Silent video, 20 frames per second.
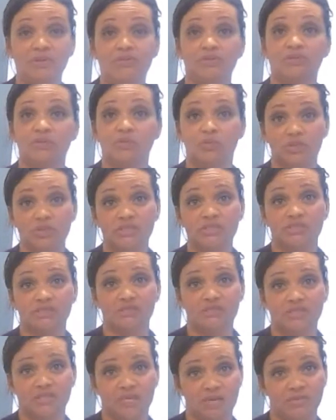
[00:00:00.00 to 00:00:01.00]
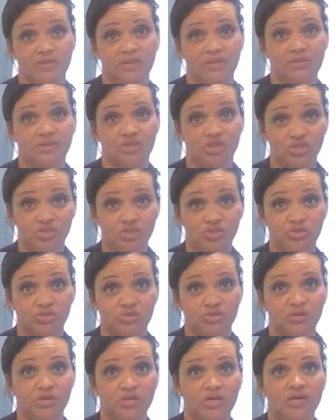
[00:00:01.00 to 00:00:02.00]
But there's more stuff that's coming
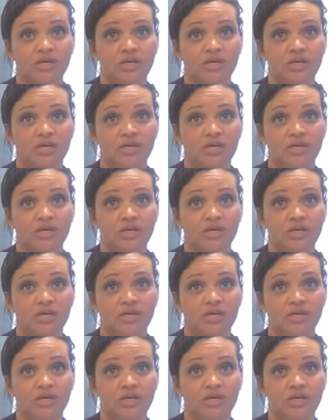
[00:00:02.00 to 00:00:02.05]
too,